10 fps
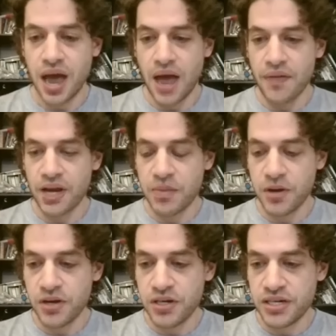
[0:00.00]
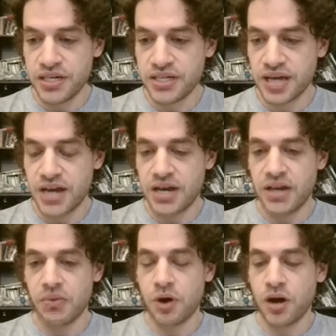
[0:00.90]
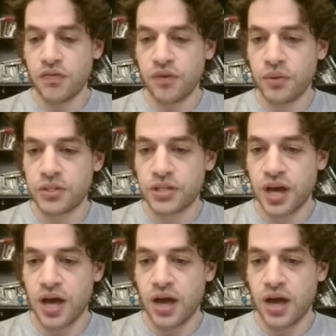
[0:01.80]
and the communities and the workforce